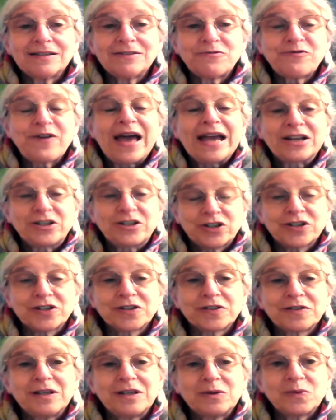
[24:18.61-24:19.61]

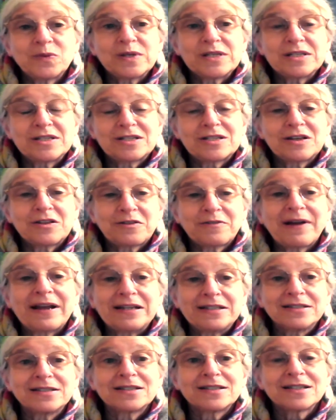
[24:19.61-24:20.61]
factor that was
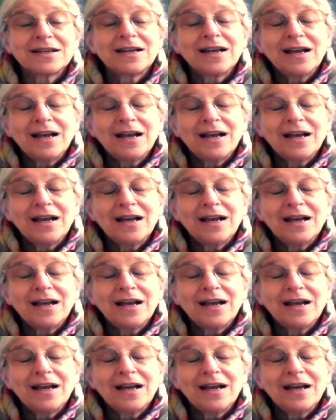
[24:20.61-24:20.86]
threatened.